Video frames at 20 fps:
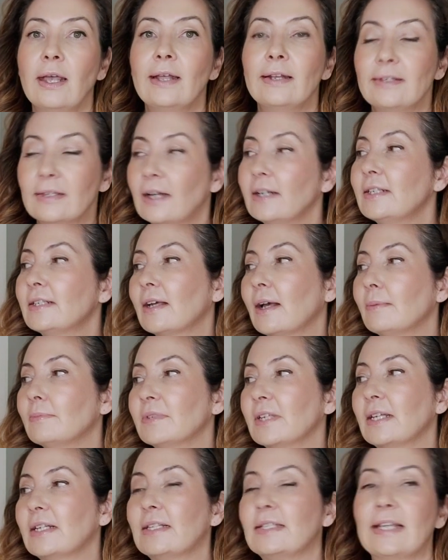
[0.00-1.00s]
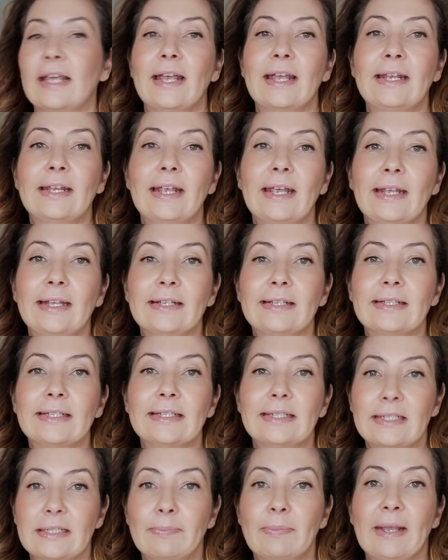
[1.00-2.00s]
9 times out of 10,
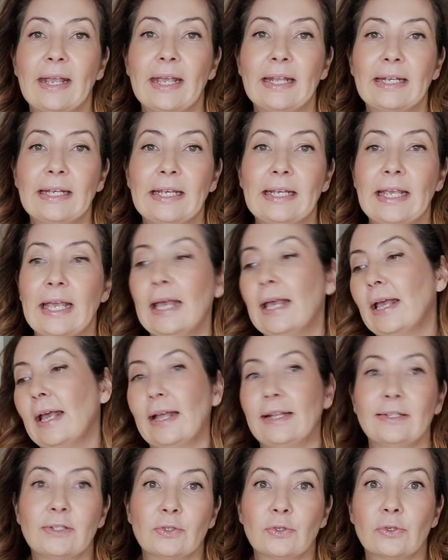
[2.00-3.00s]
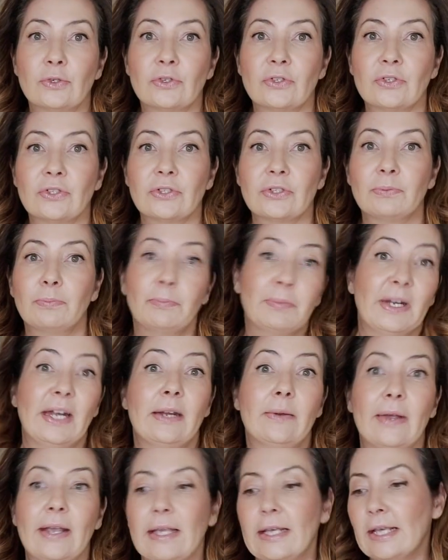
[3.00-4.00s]
it's spaghetti and sauce. But
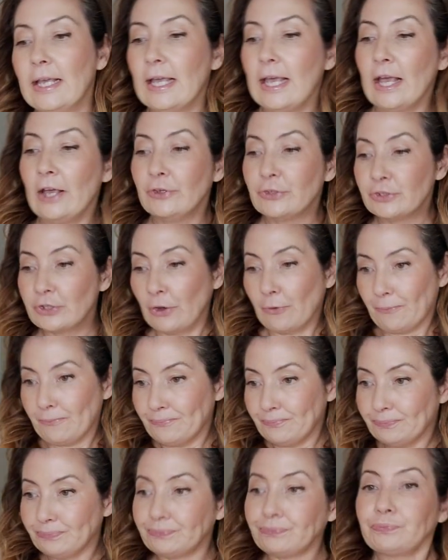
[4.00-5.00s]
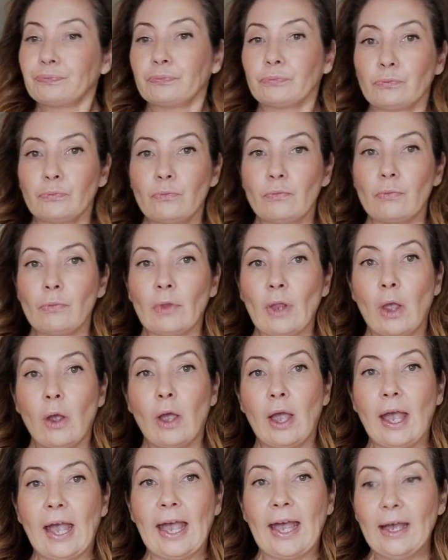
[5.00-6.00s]
anyway, so
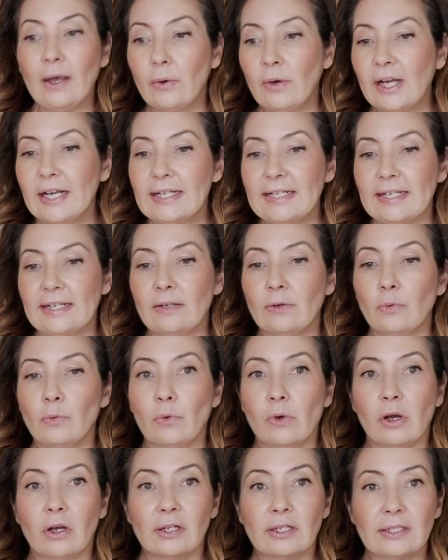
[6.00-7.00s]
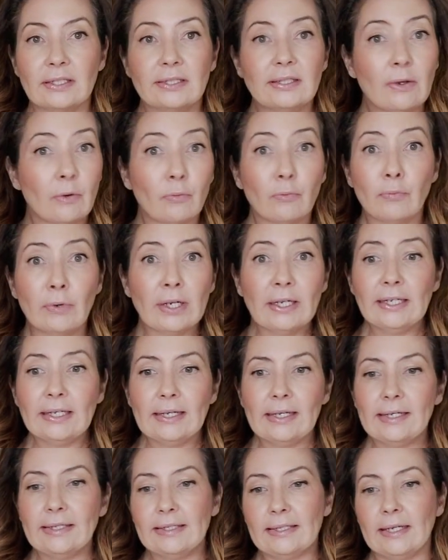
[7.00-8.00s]
how I did it was really
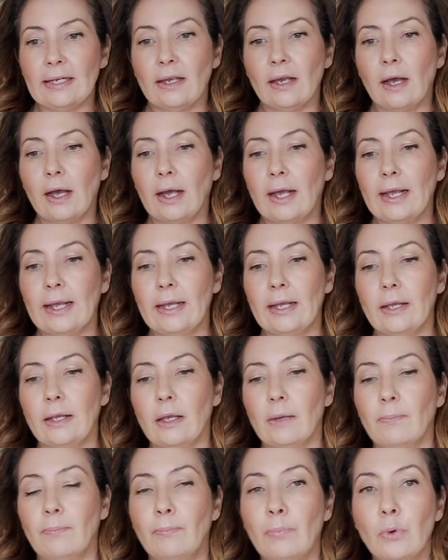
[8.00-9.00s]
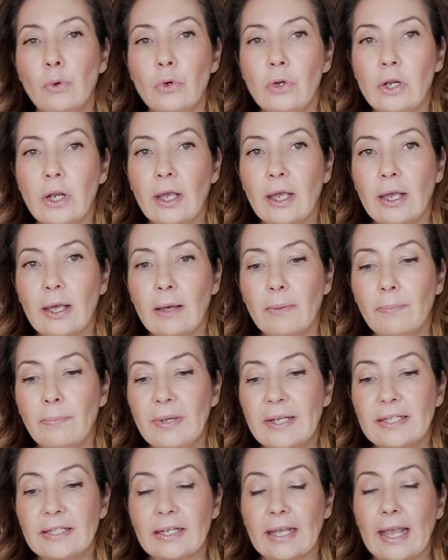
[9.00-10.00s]
easy. I bought a
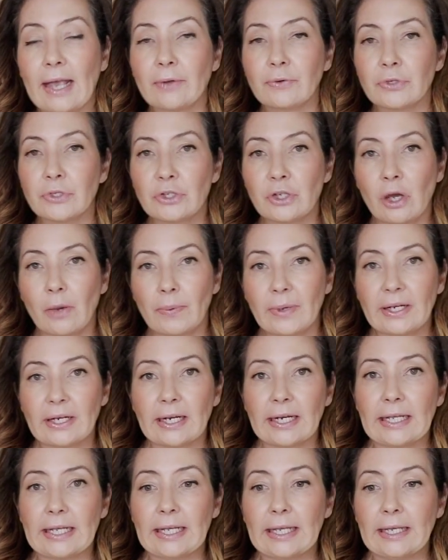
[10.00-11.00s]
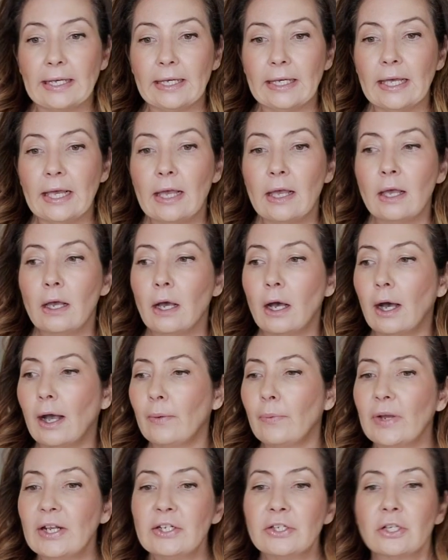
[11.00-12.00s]
piece of countertop in IKEA. I
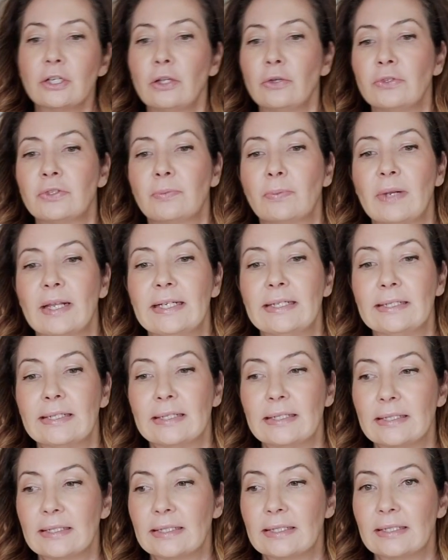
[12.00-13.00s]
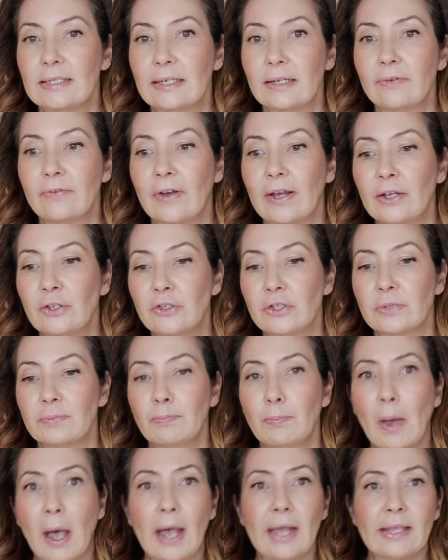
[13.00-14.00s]
went to loads of places to see if I could just
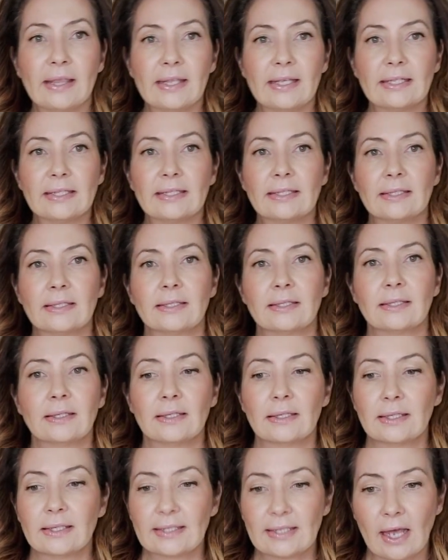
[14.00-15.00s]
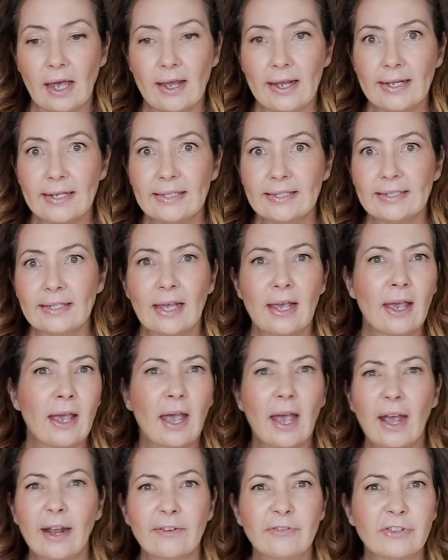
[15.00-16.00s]
buy this size.
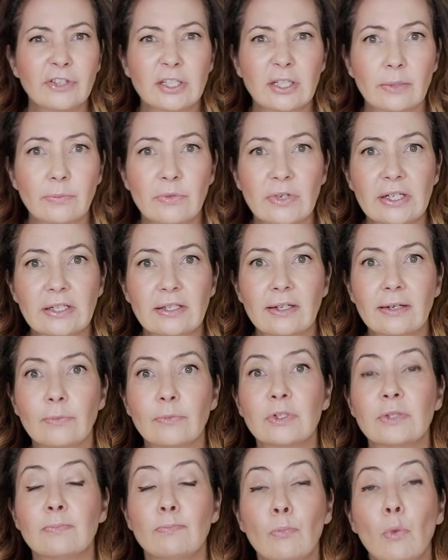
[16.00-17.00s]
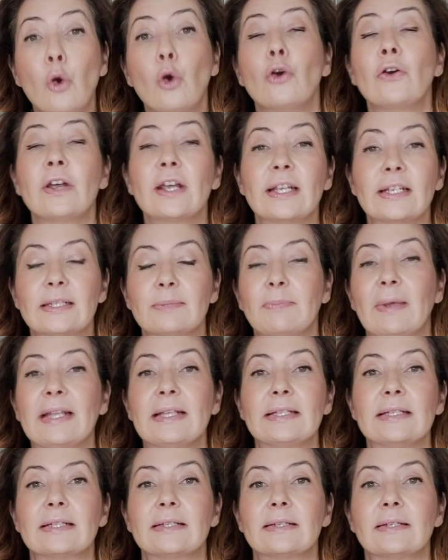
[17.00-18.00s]
And for some reason, it was more
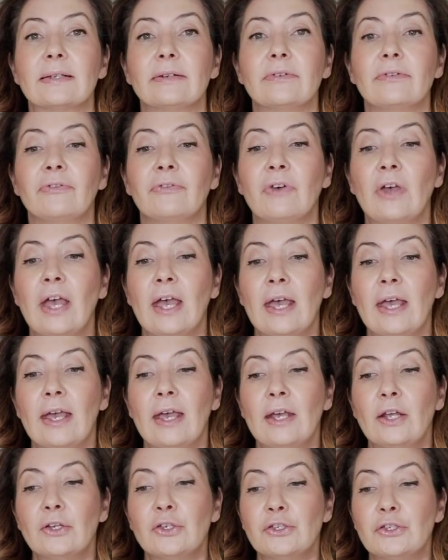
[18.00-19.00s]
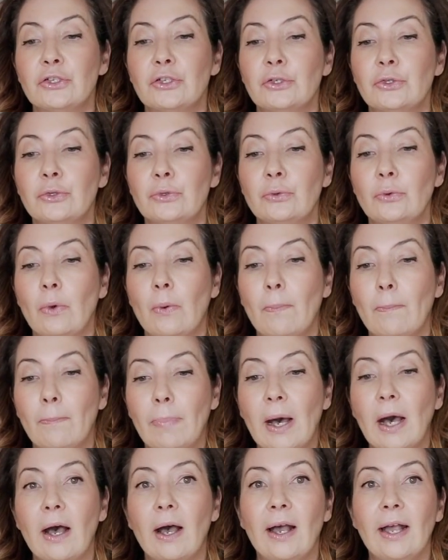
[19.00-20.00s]
expensive to
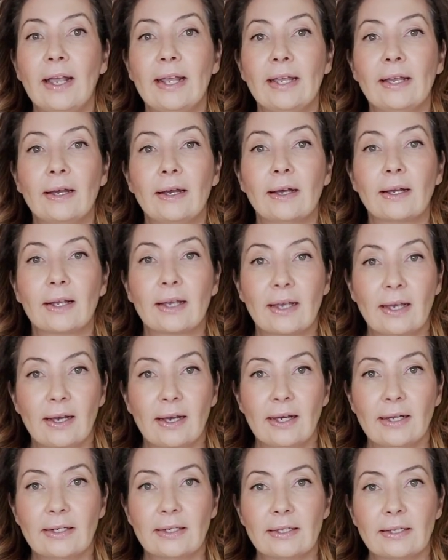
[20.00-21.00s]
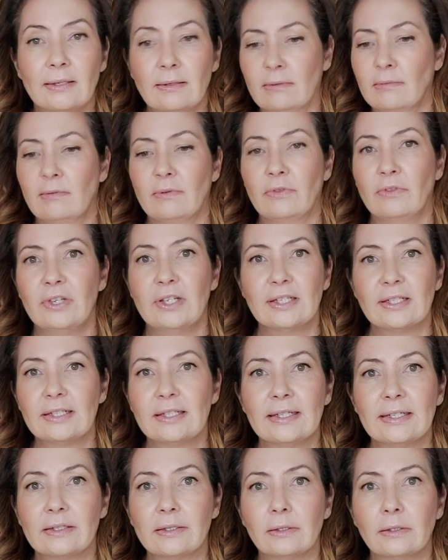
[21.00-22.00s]
buy a cut this
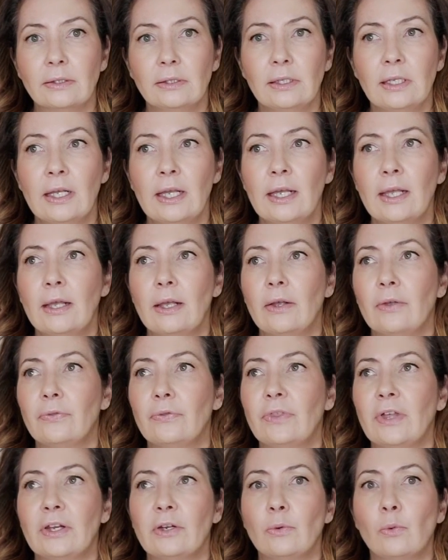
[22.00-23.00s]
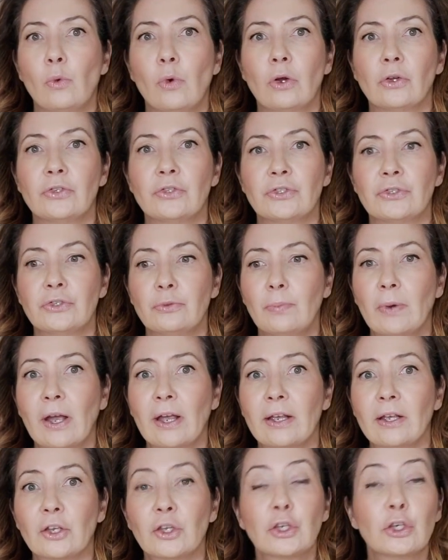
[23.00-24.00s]
little than it was to buy
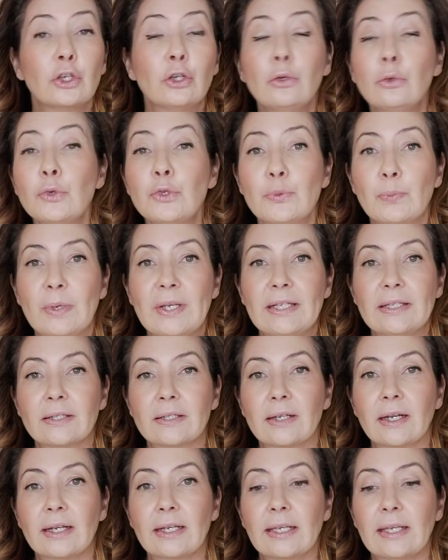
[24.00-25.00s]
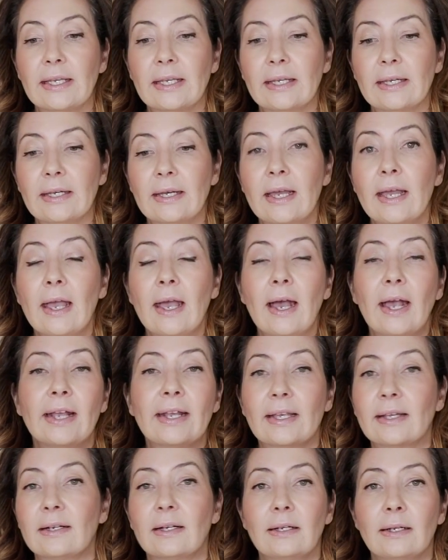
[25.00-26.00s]
a huge piece in IKEA and
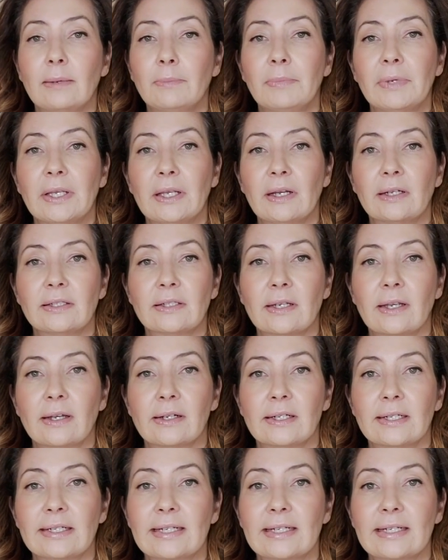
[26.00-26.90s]
get a lumberyard to cut it